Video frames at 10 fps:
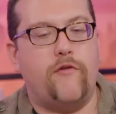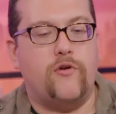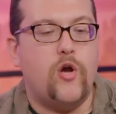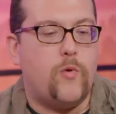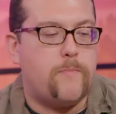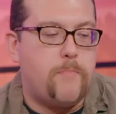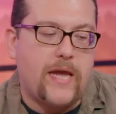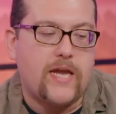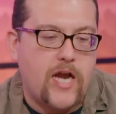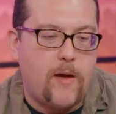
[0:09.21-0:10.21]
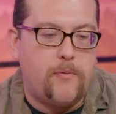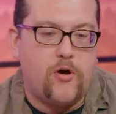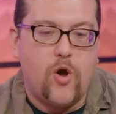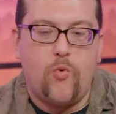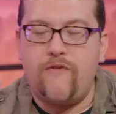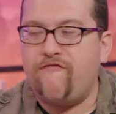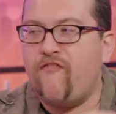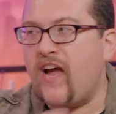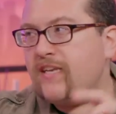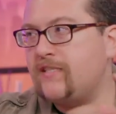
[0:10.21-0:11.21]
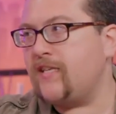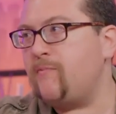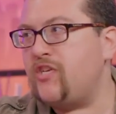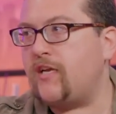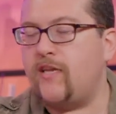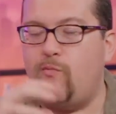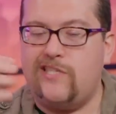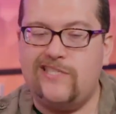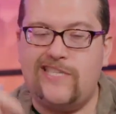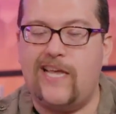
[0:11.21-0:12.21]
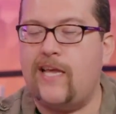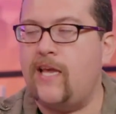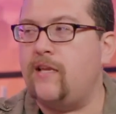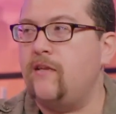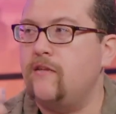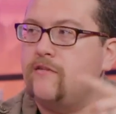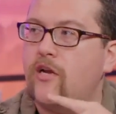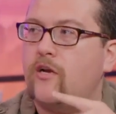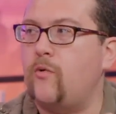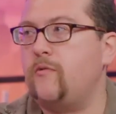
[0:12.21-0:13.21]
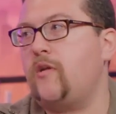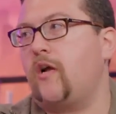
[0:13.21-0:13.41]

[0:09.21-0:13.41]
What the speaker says: Marvel. We pick a couple, we find a subject, dig in. Tucker, what are we